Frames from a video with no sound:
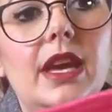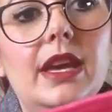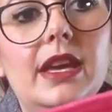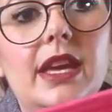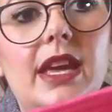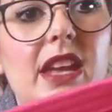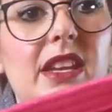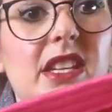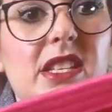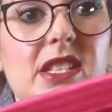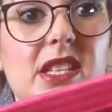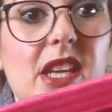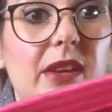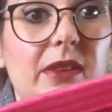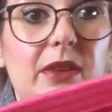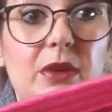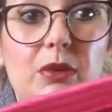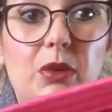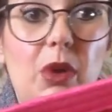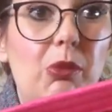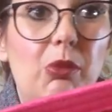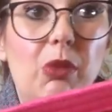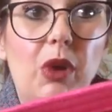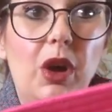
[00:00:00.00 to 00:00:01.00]
anytime you
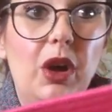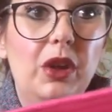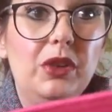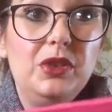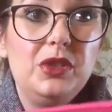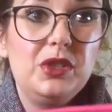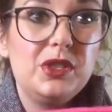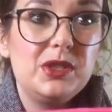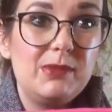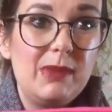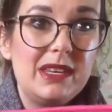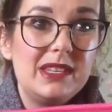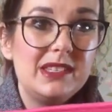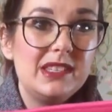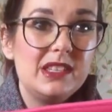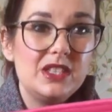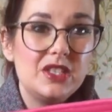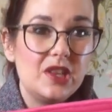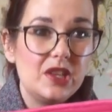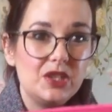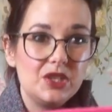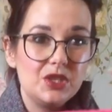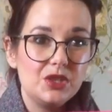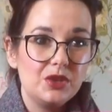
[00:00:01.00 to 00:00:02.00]
want one just message
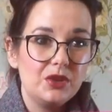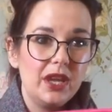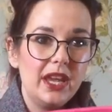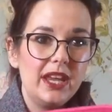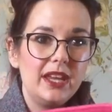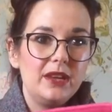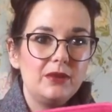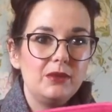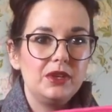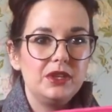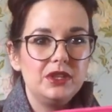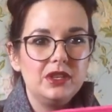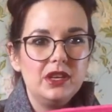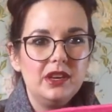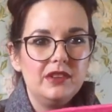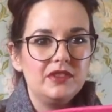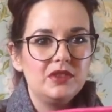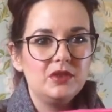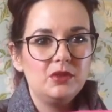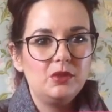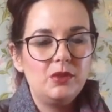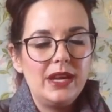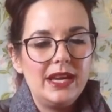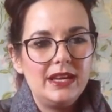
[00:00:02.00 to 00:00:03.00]
her and she'll get you one. You don't have
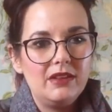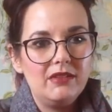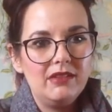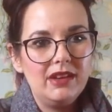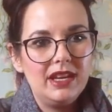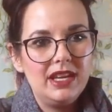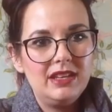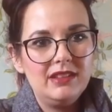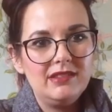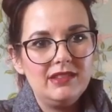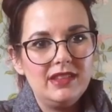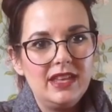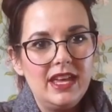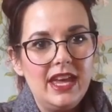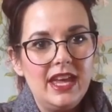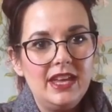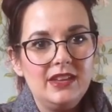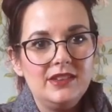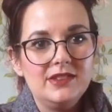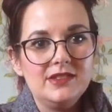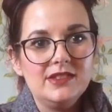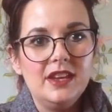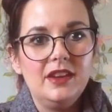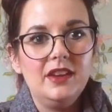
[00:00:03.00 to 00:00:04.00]
to wait or
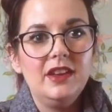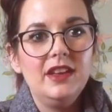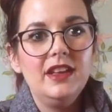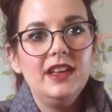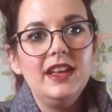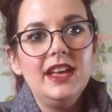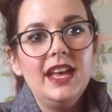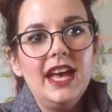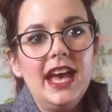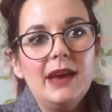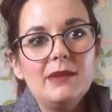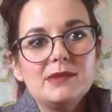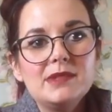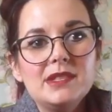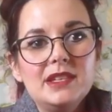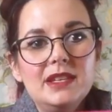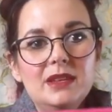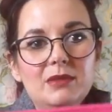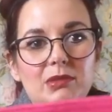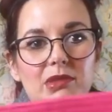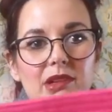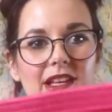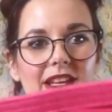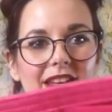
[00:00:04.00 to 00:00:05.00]
anything. So
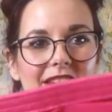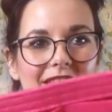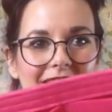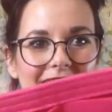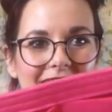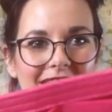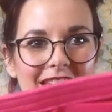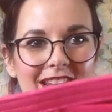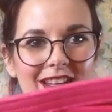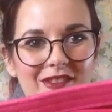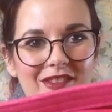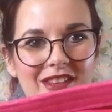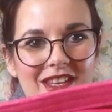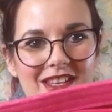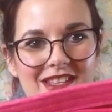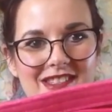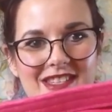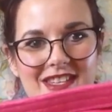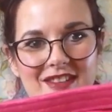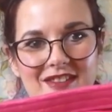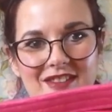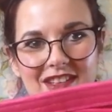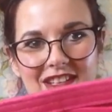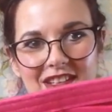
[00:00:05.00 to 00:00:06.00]
absolutely brilliant, and I love that
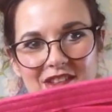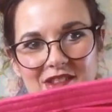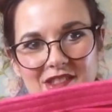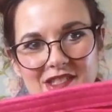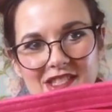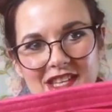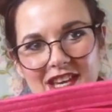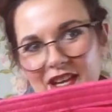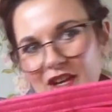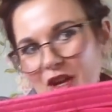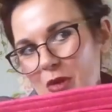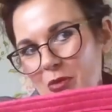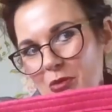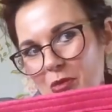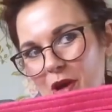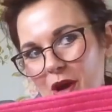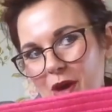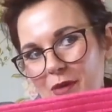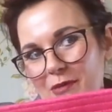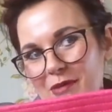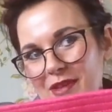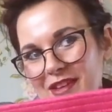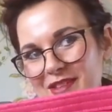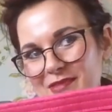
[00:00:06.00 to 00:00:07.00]
secret little side
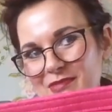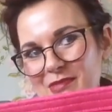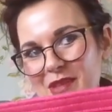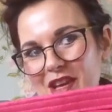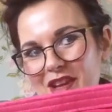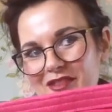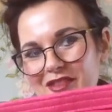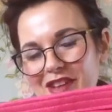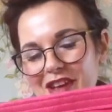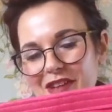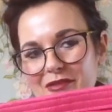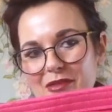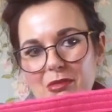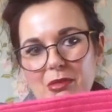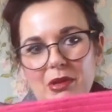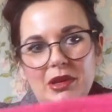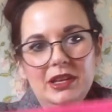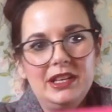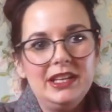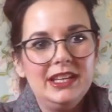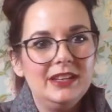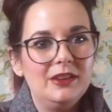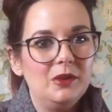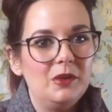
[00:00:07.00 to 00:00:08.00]
compartment, perfect for
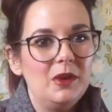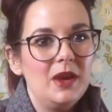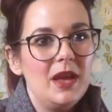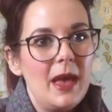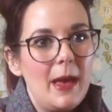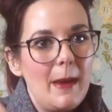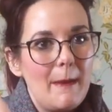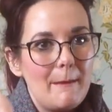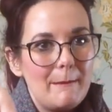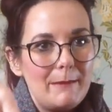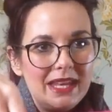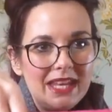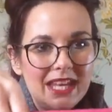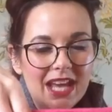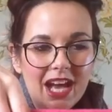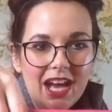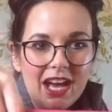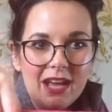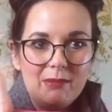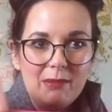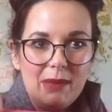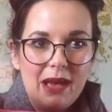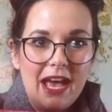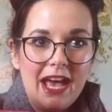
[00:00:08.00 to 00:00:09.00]
putting a little mini
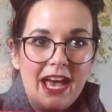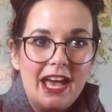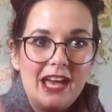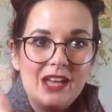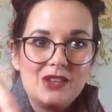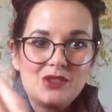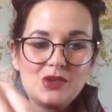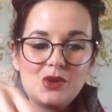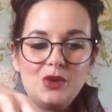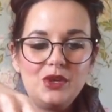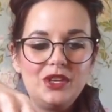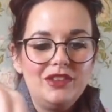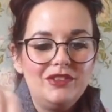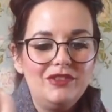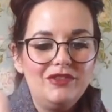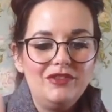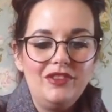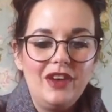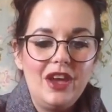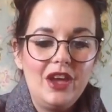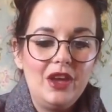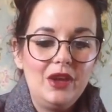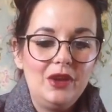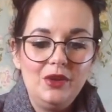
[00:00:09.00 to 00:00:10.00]
iPad or your
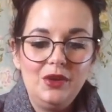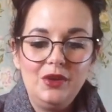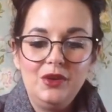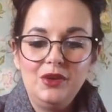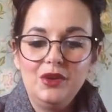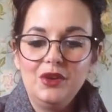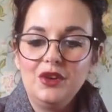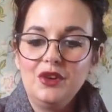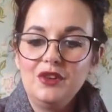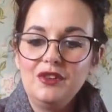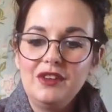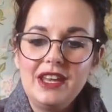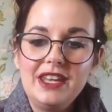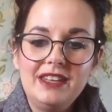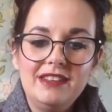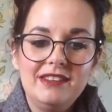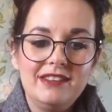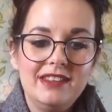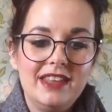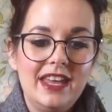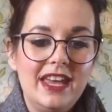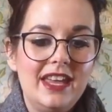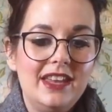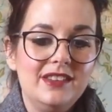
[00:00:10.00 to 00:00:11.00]
phone or
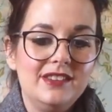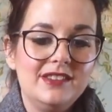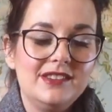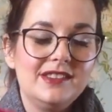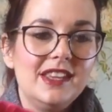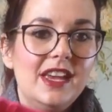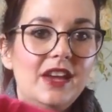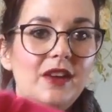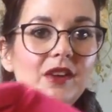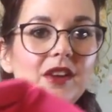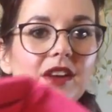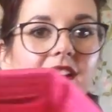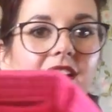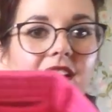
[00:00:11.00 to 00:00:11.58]
anything. So